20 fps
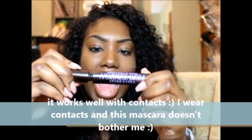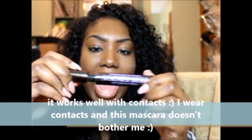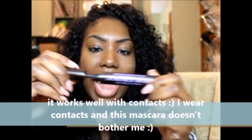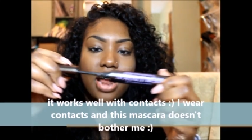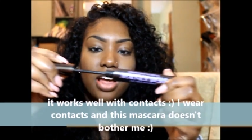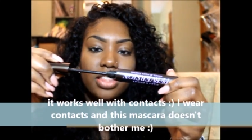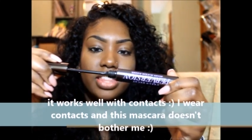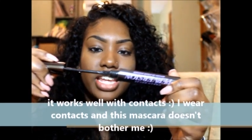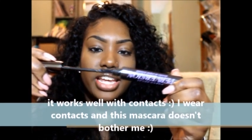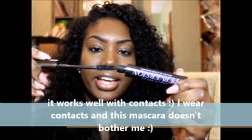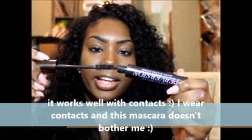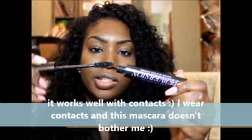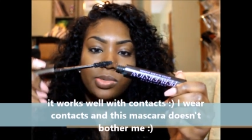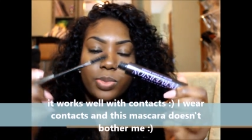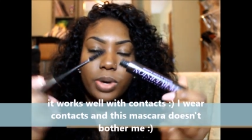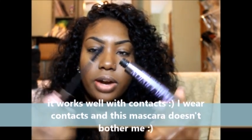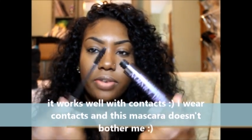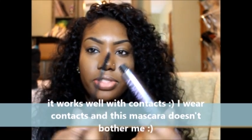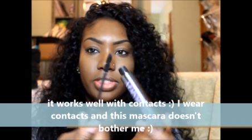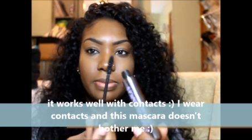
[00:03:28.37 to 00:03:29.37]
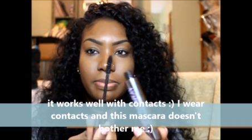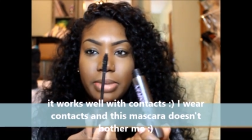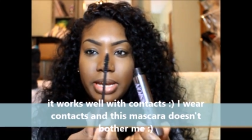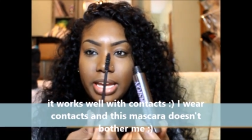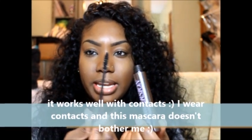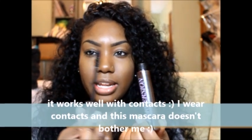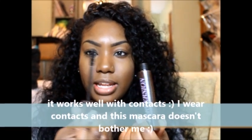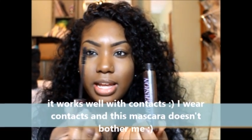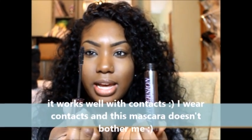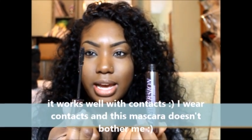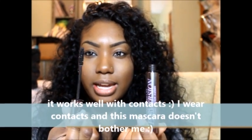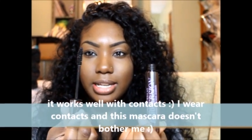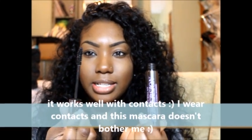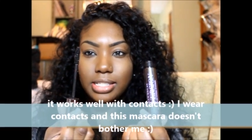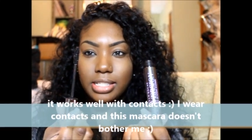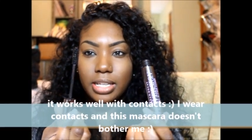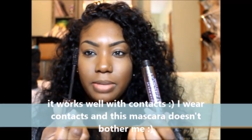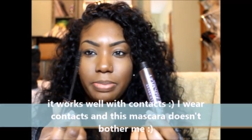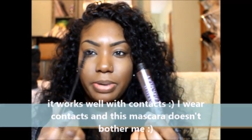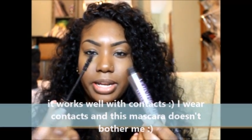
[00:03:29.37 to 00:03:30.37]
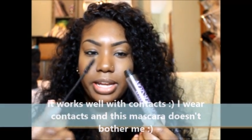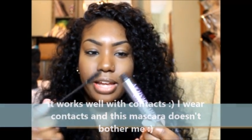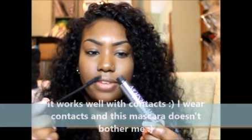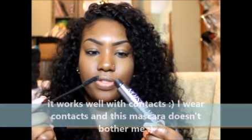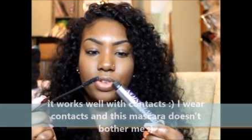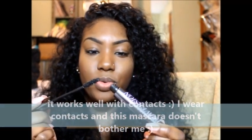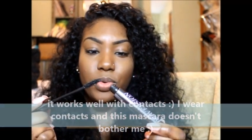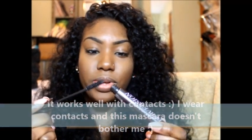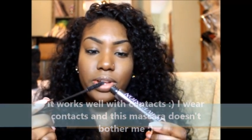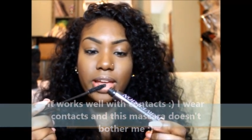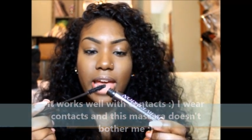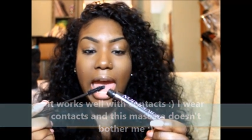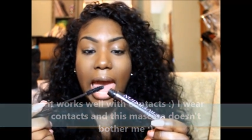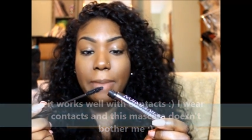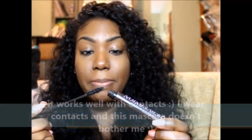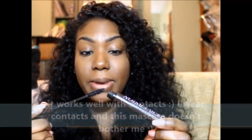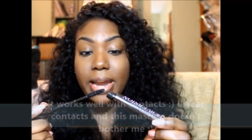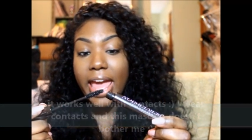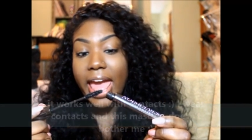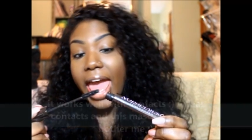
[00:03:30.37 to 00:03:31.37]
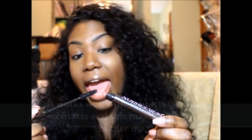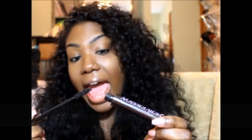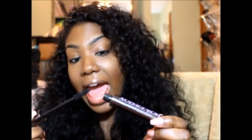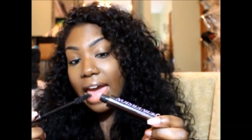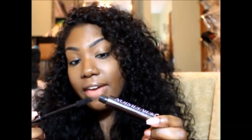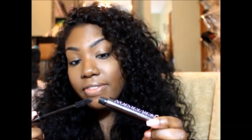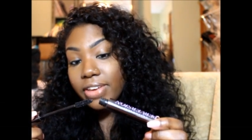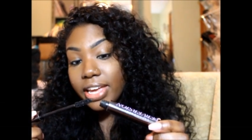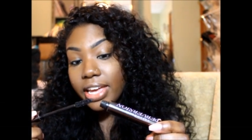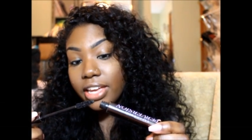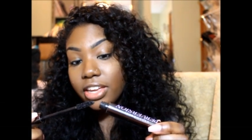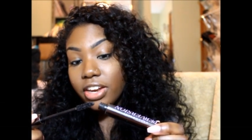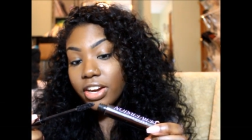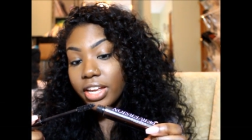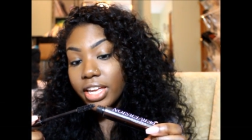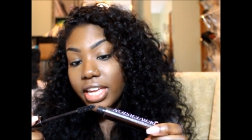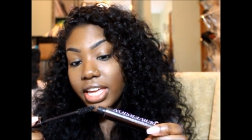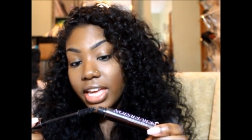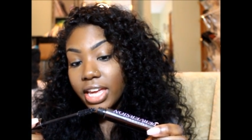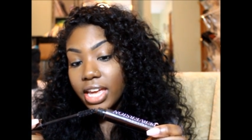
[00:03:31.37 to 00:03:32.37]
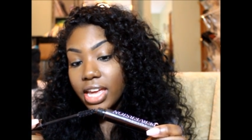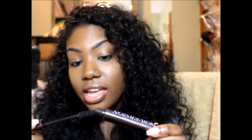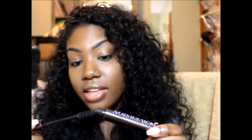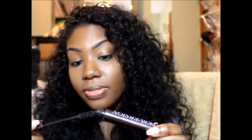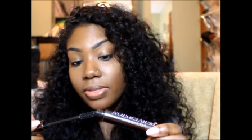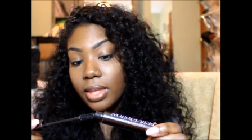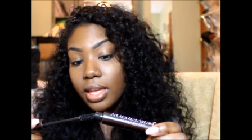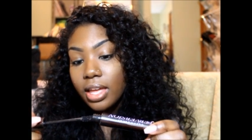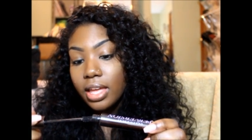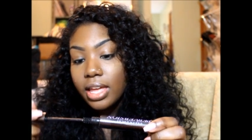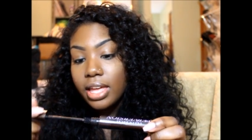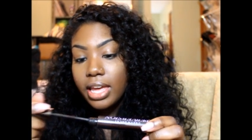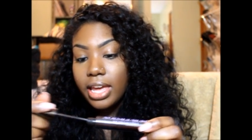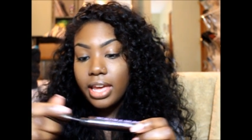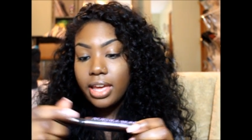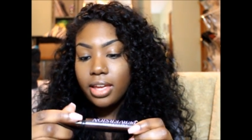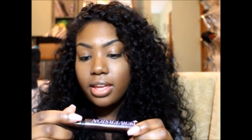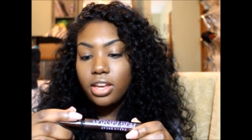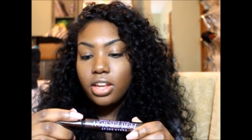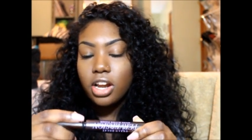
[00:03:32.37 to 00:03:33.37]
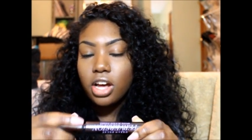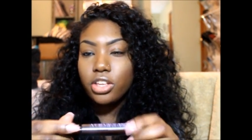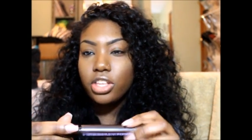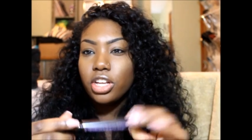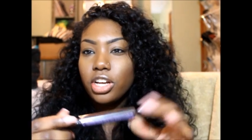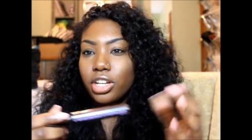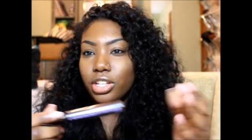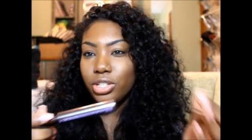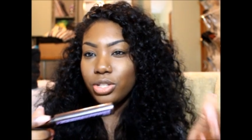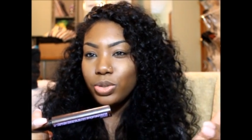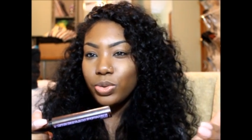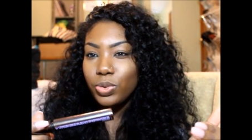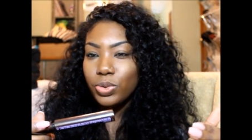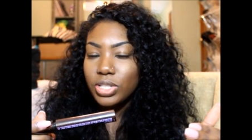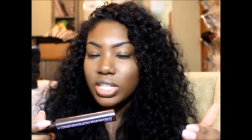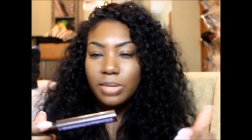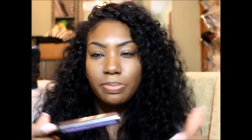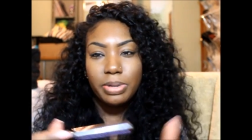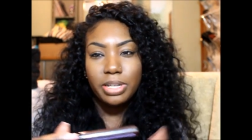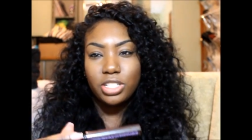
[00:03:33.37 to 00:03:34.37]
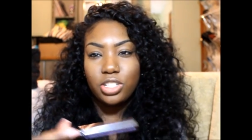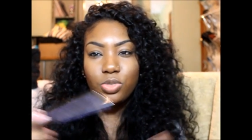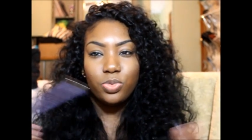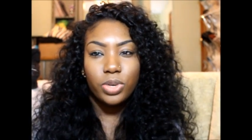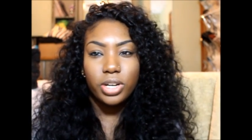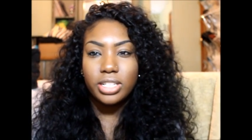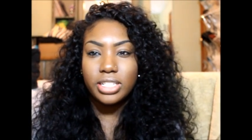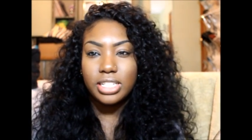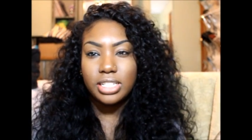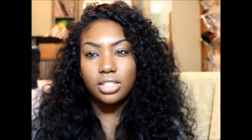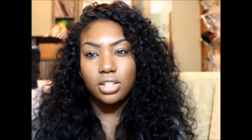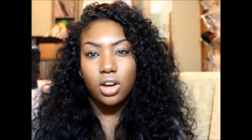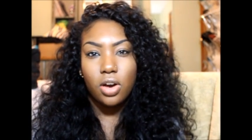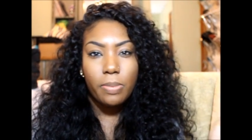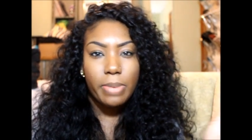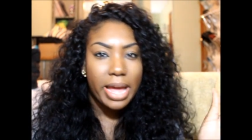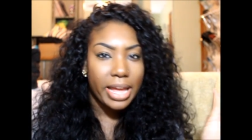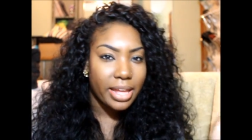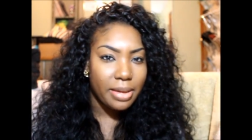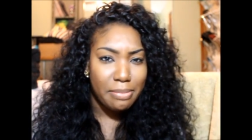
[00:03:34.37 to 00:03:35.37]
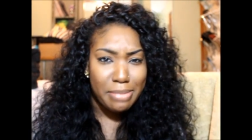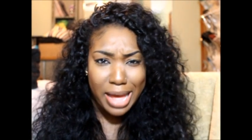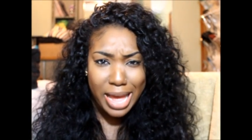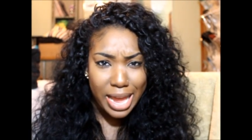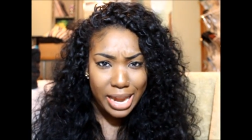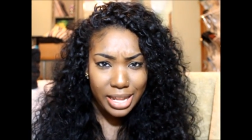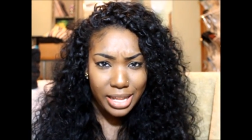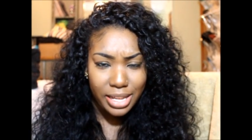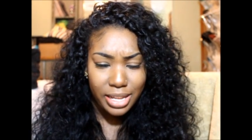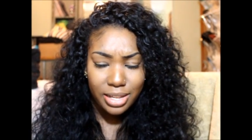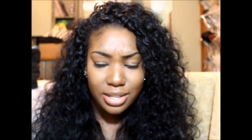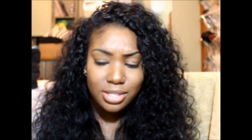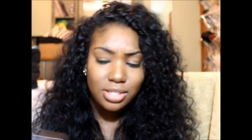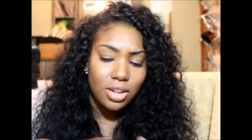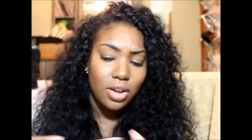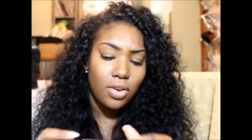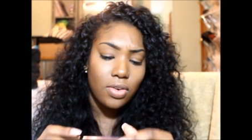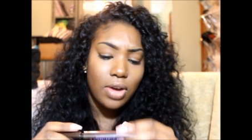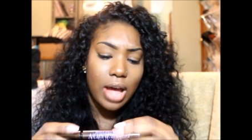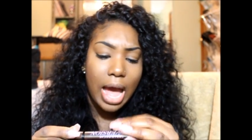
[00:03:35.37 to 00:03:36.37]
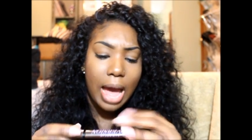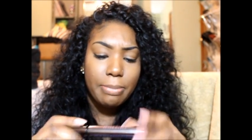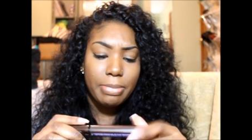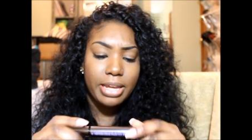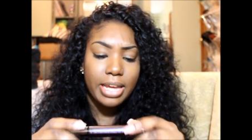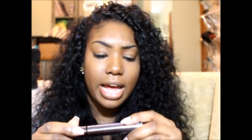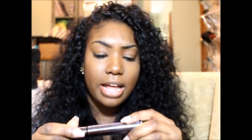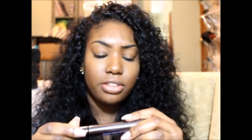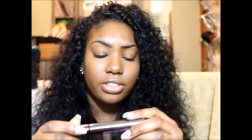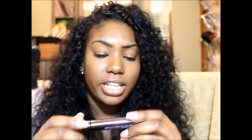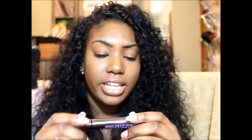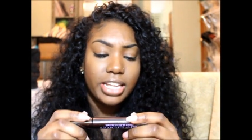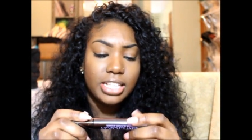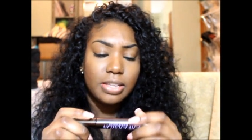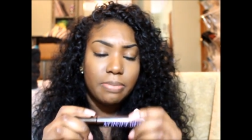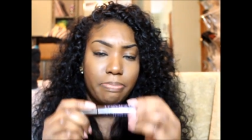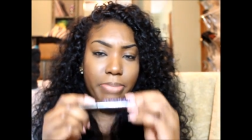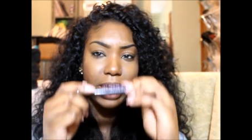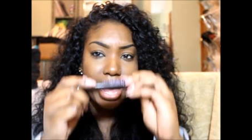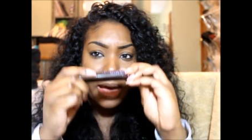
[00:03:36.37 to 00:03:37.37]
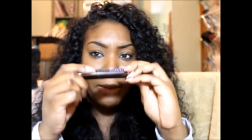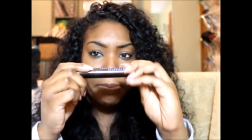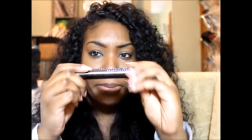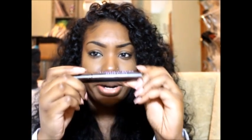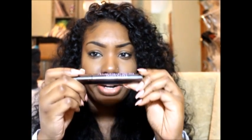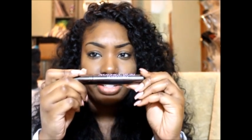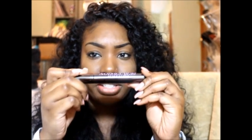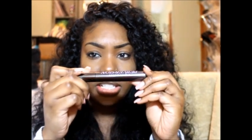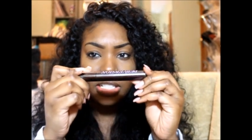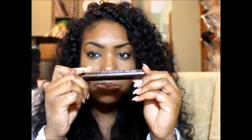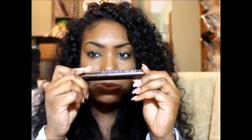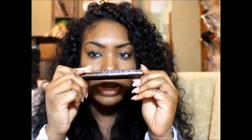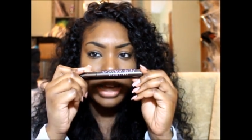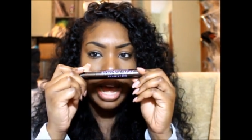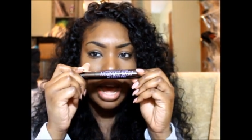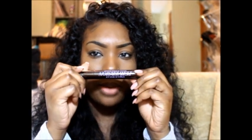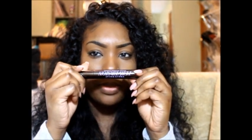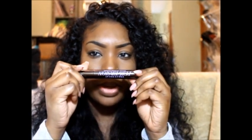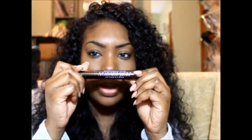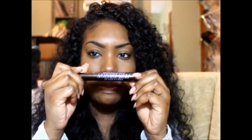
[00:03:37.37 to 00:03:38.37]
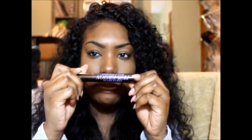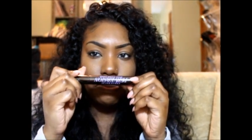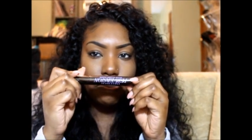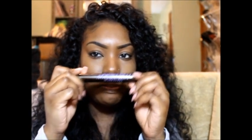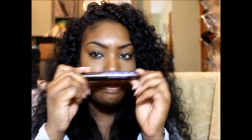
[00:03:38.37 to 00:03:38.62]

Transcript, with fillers: I don't think it's worth the money, honestly, but if you happen to have it in your kit, it, you know, you'll use it, but you won't just go back and buy it again. So, I mean, I don't think it's a bad purchase, but I wouldn't